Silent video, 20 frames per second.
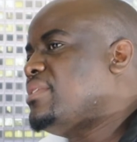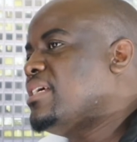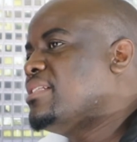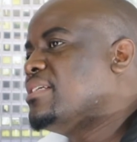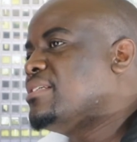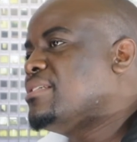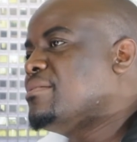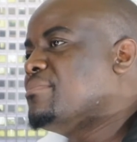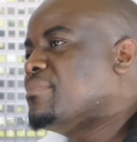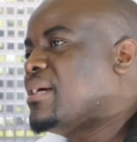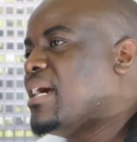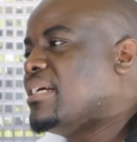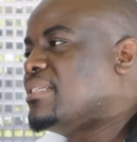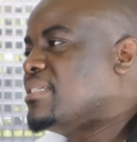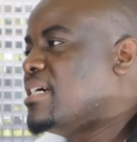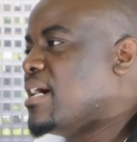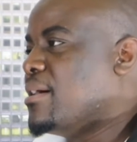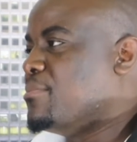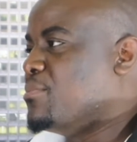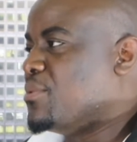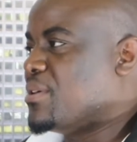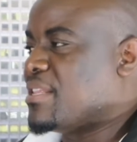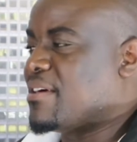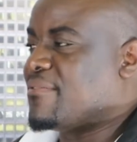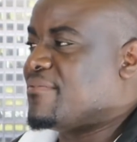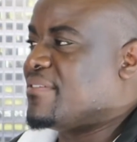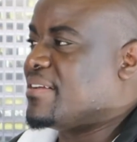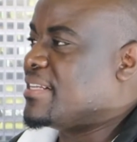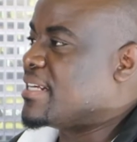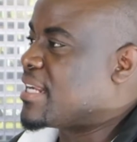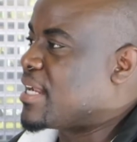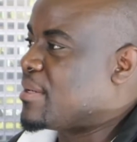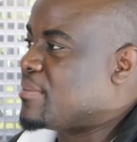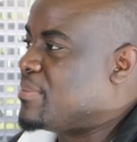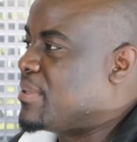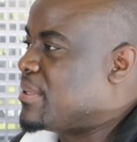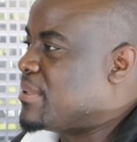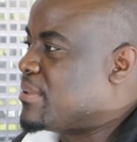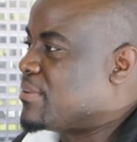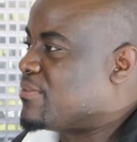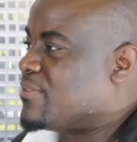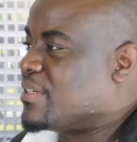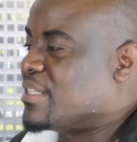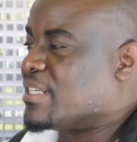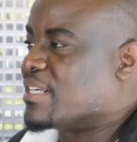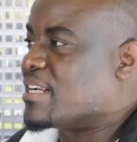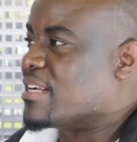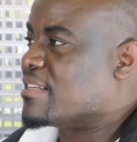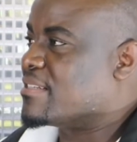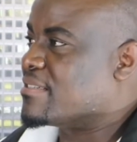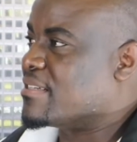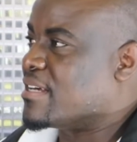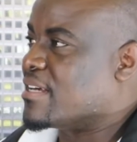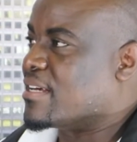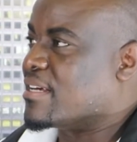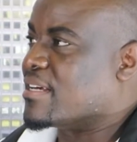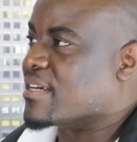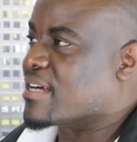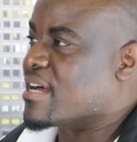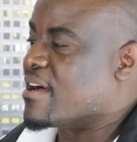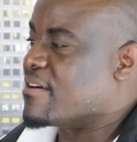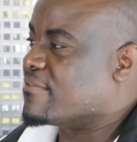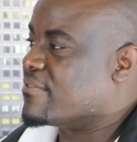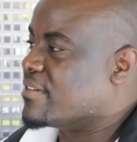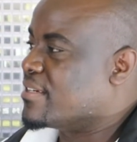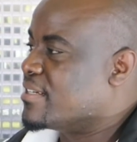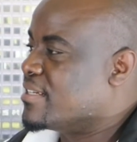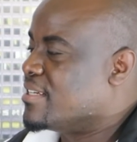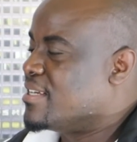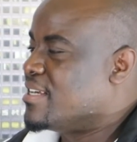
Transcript: The SIM card comes with a funeral cover.